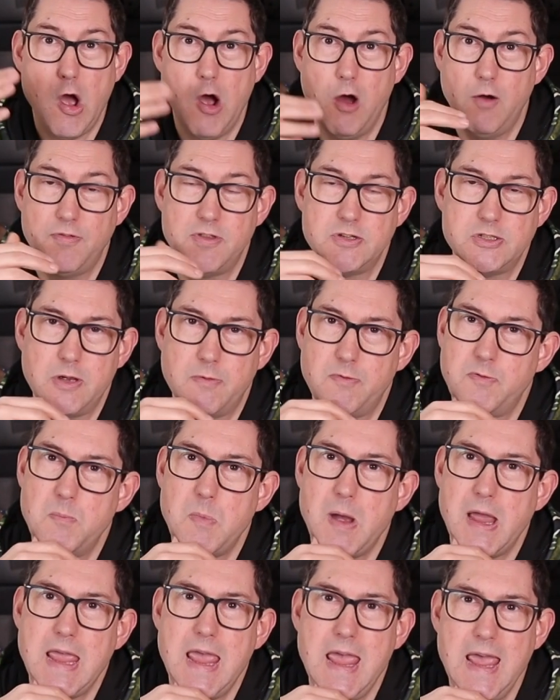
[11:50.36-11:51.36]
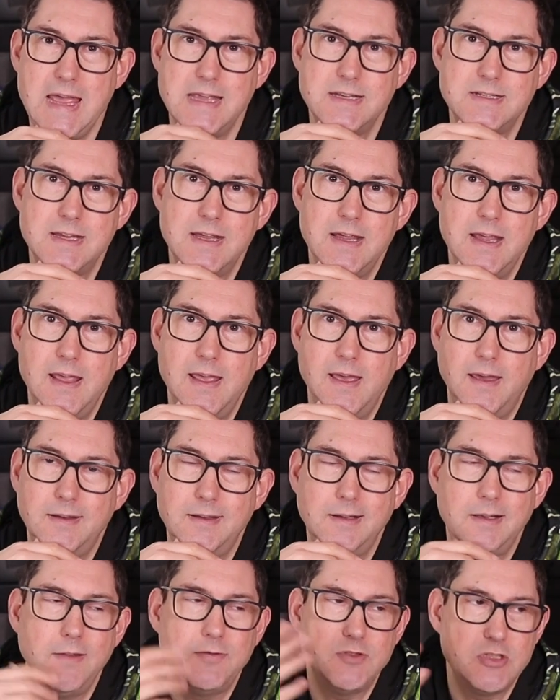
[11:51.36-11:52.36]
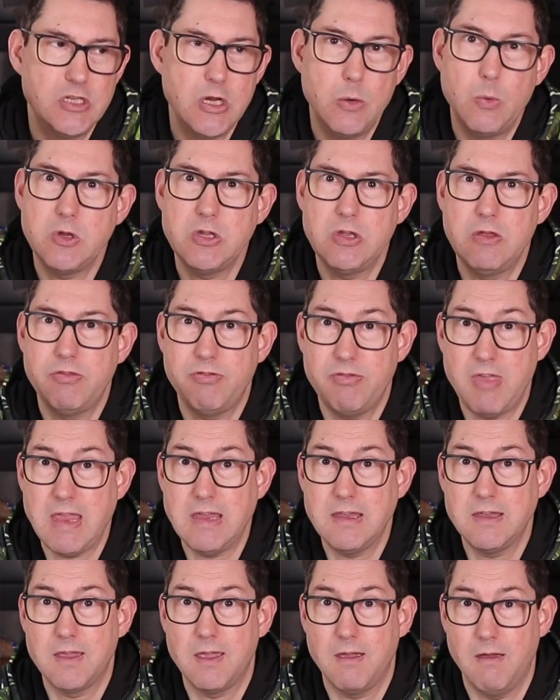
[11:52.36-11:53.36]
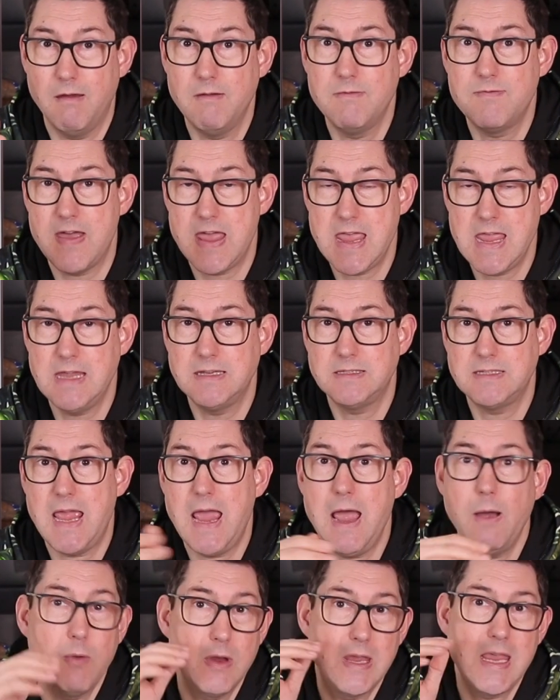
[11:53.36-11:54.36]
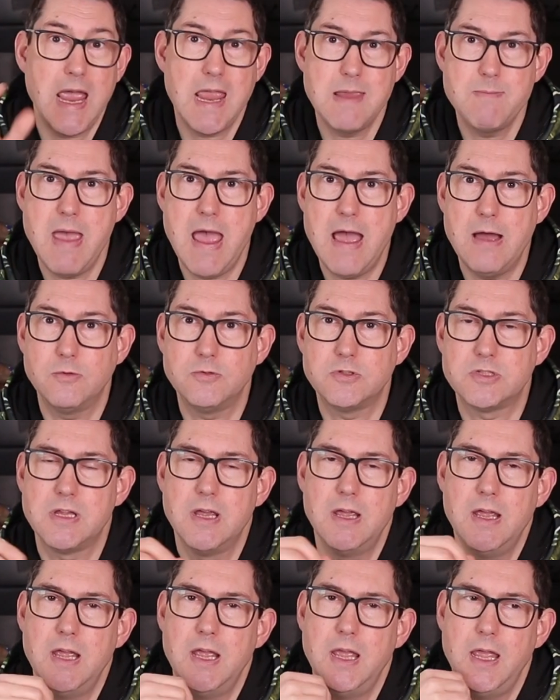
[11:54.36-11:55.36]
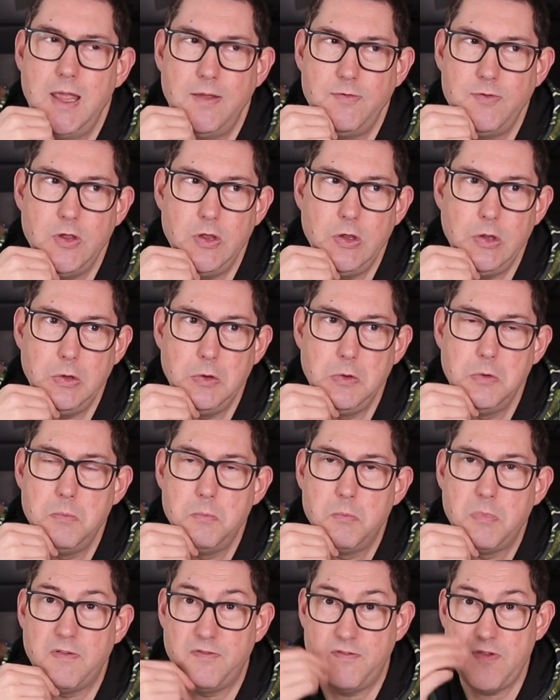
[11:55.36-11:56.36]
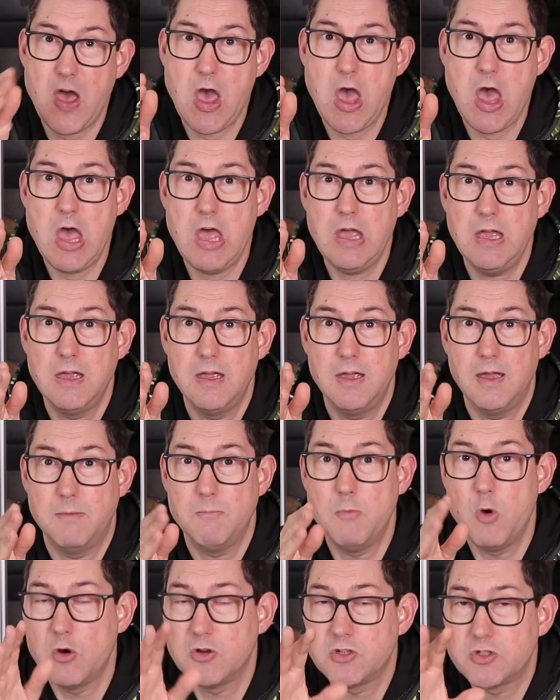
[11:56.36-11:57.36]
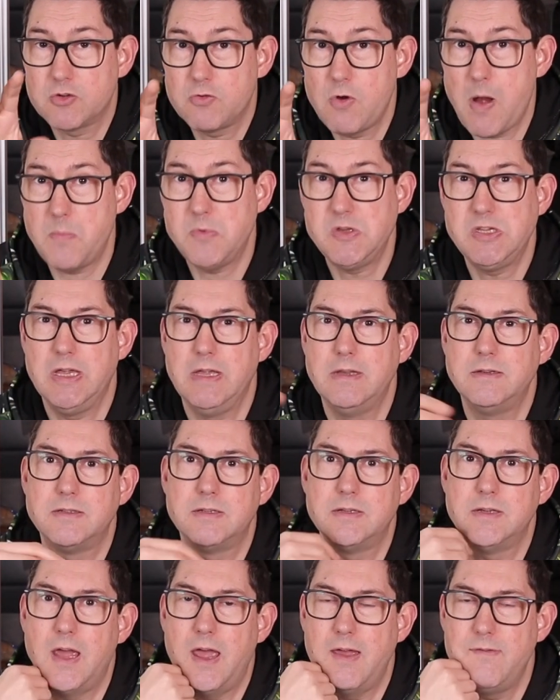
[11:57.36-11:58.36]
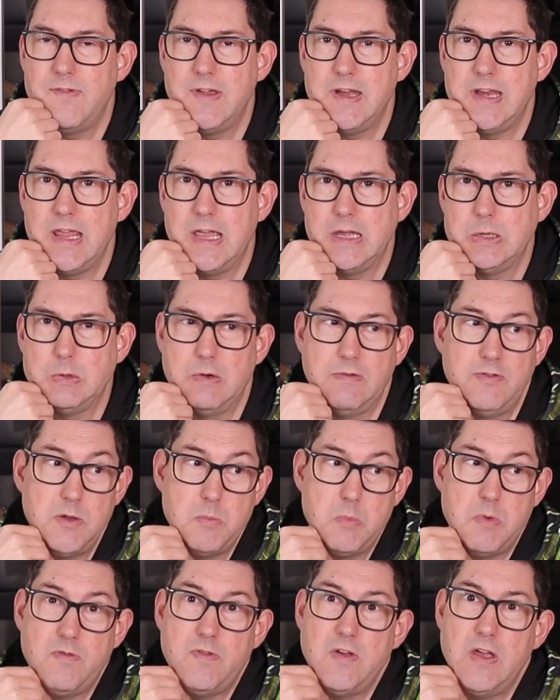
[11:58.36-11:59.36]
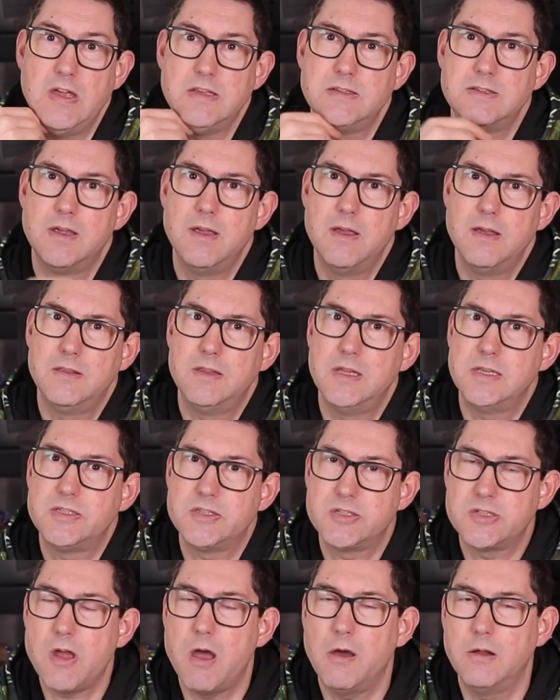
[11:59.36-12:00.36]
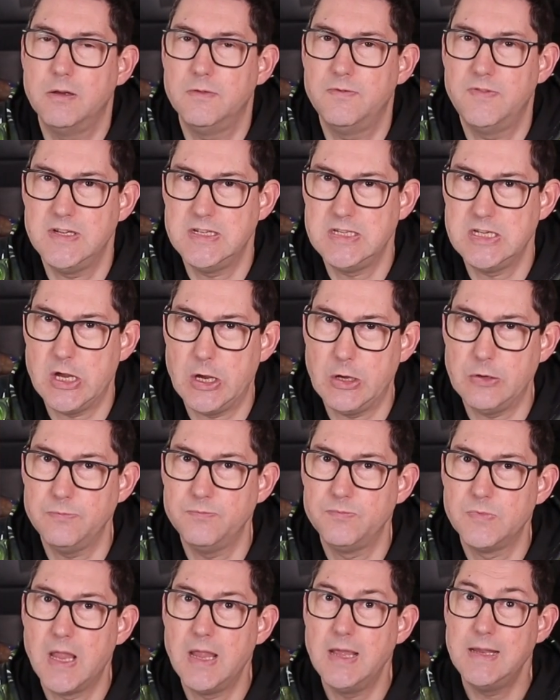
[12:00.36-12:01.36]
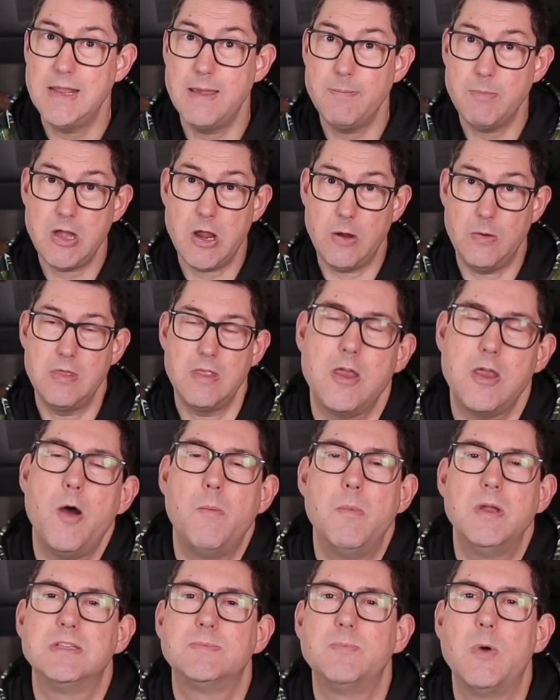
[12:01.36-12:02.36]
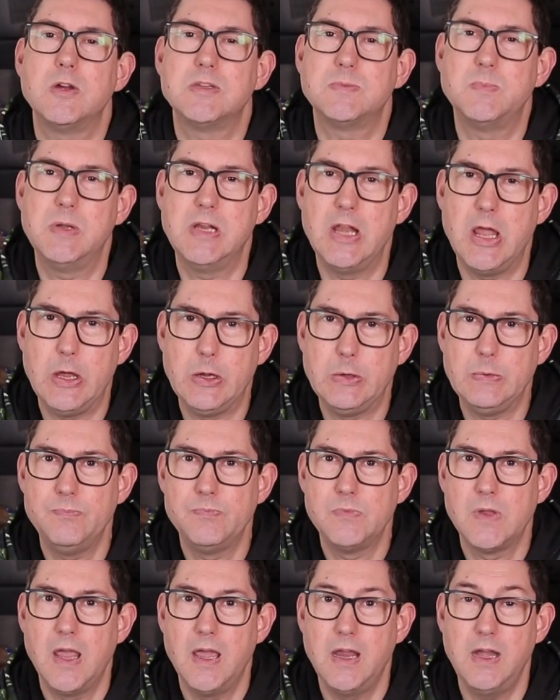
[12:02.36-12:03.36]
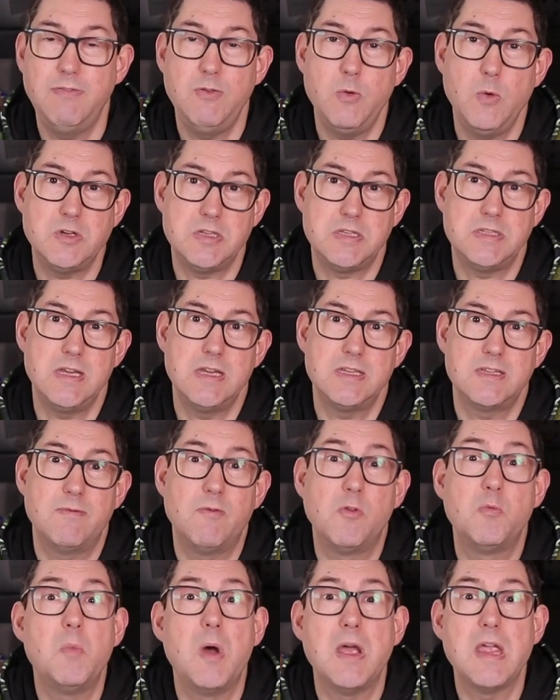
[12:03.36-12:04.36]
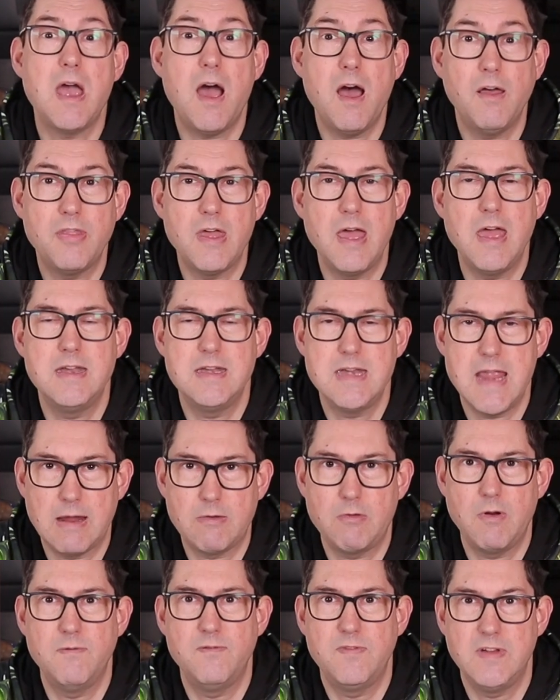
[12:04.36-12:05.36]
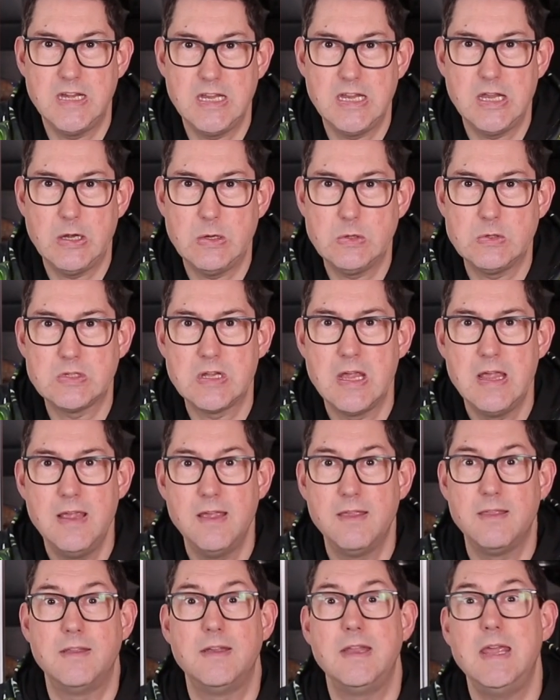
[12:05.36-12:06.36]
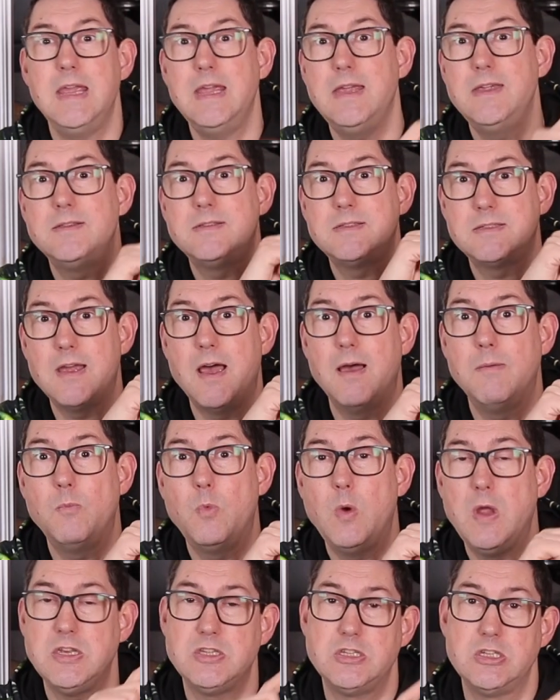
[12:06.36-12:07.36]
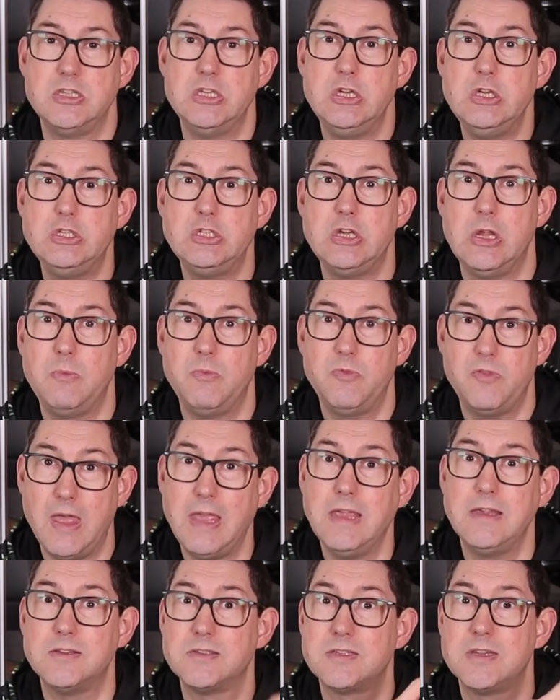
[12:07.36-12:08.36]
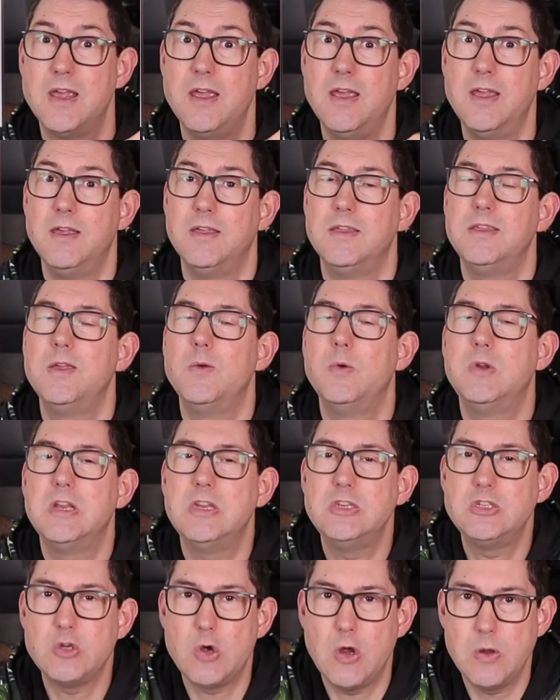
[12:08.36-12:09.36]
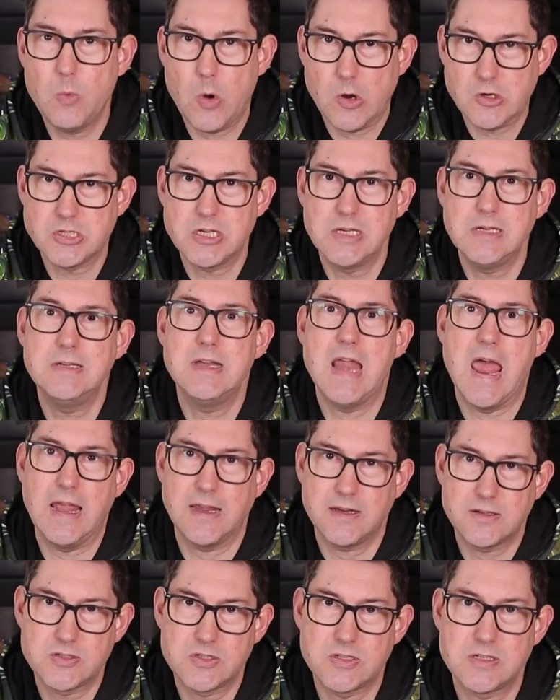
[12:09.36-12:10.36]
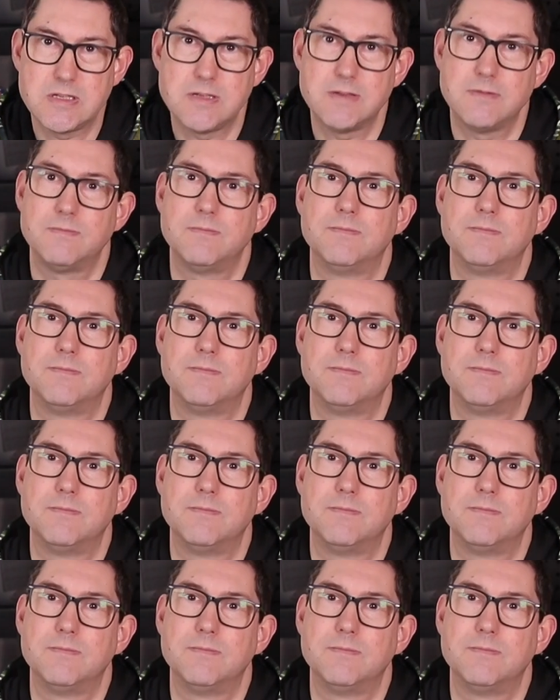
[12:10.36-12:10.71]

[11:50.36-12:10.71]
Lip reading: off the top of my head, and I'd love to know what you think of it, how it came out, if you prefer more scripted video, or if you preferred this style of video. Let me know comments box below. And if you want to see some of my other Necron videos, then here's some which YouTube thinks you would enjoy watching next.